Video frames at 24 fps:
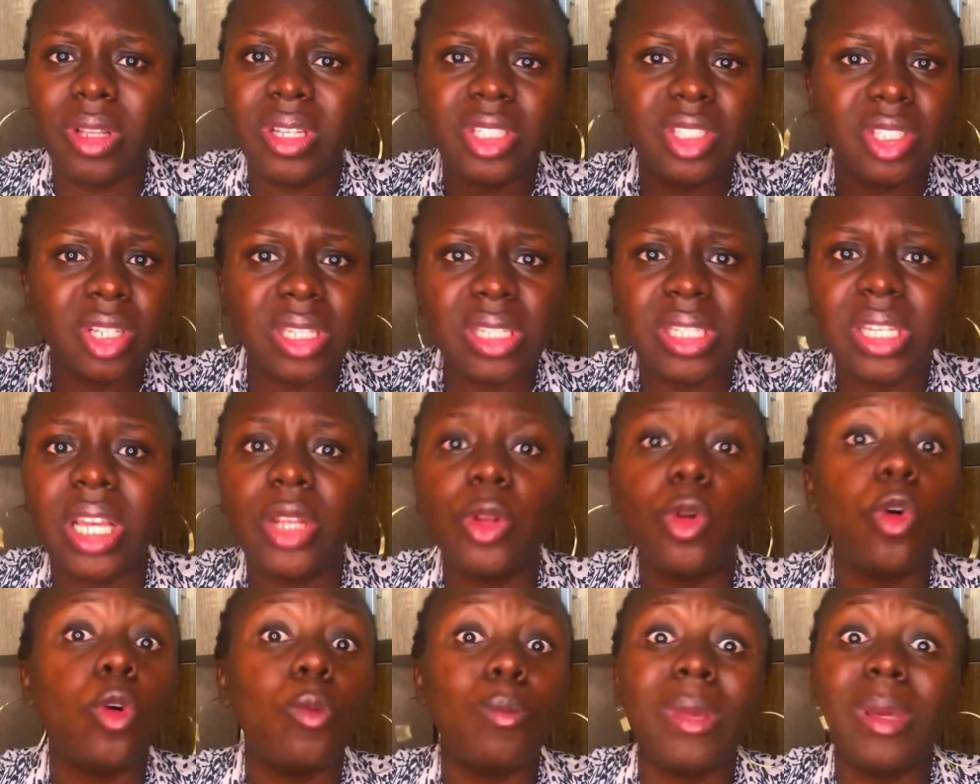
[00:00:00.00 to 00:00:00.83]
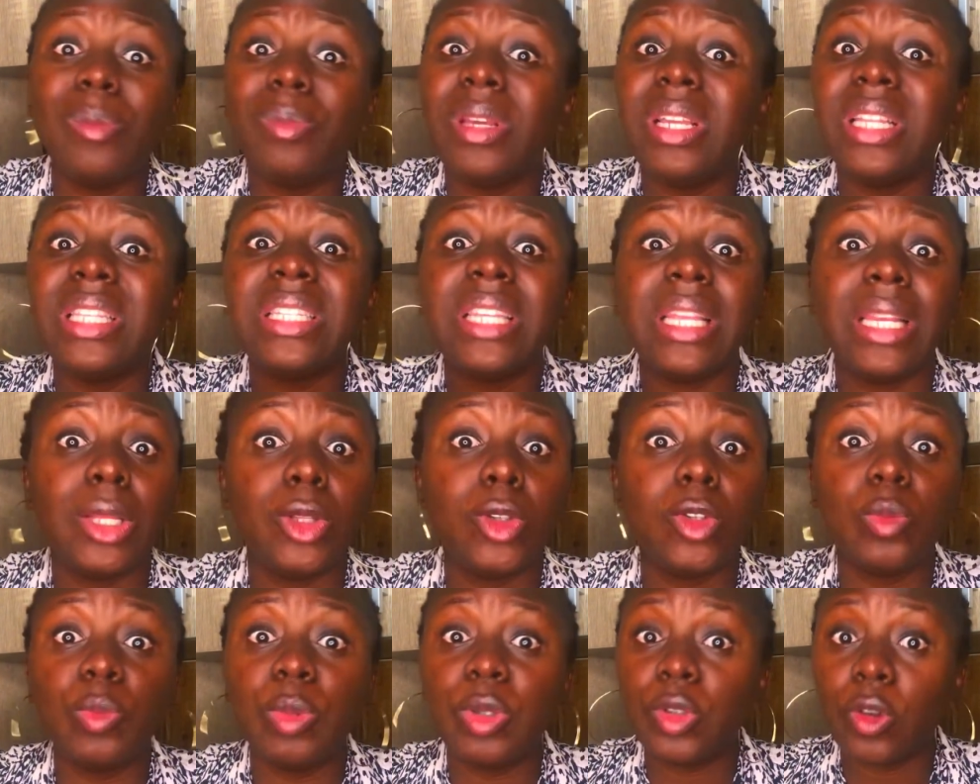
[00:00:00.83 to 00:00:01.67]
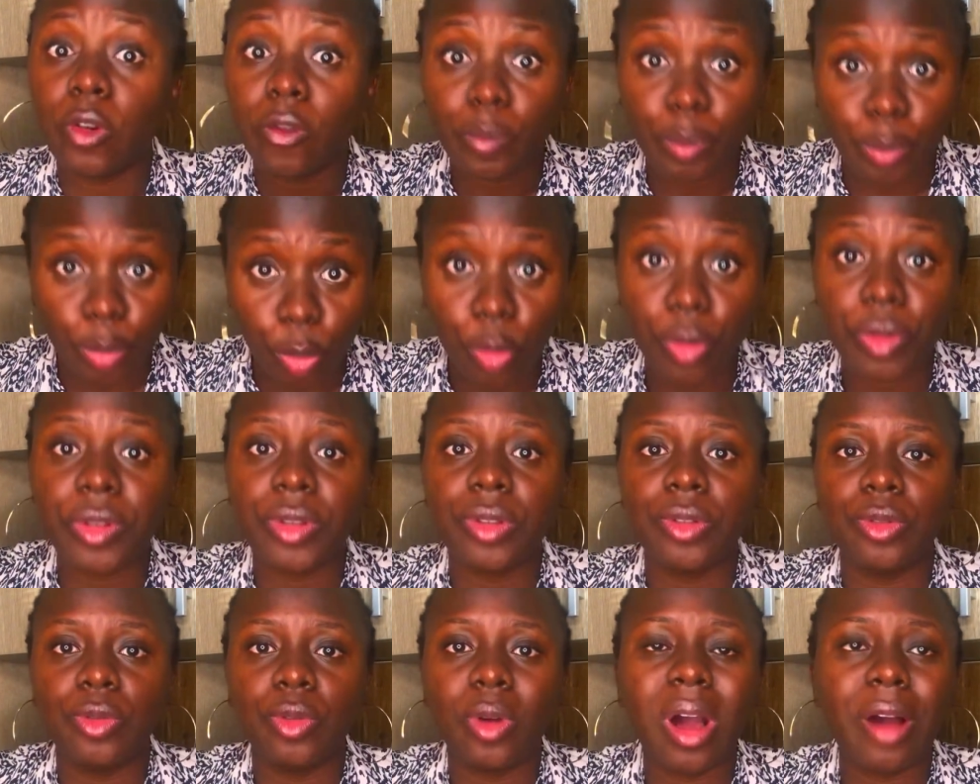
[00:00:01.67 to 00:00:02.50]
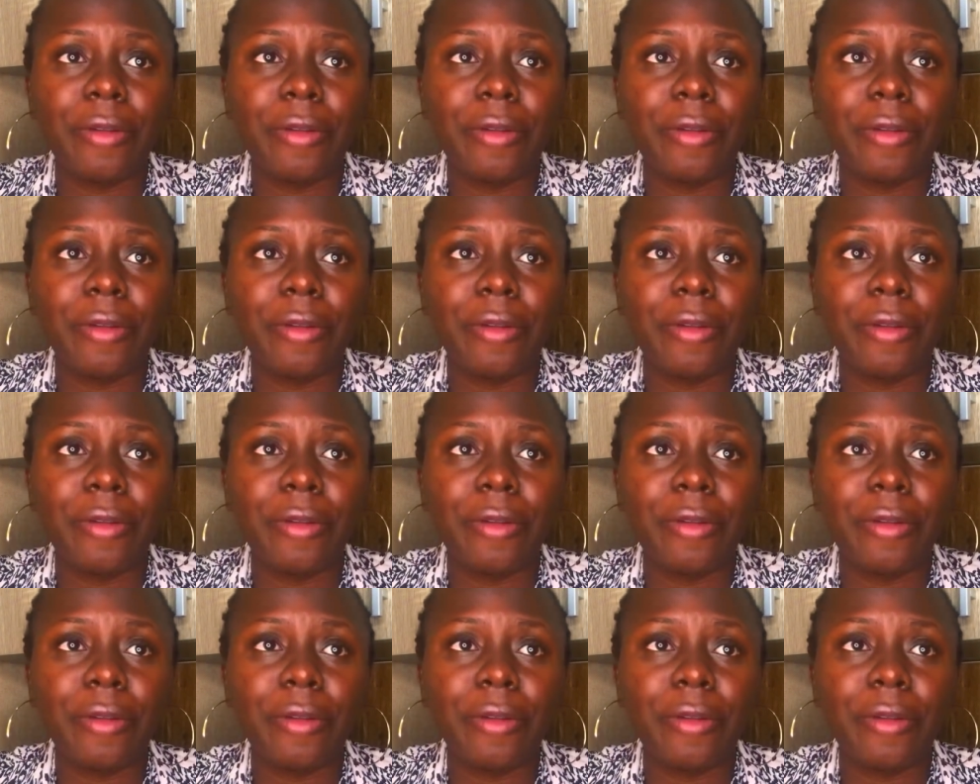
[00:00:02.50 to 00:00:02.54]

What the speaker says: He just said, oh, maybe it's a little bit of both, you know.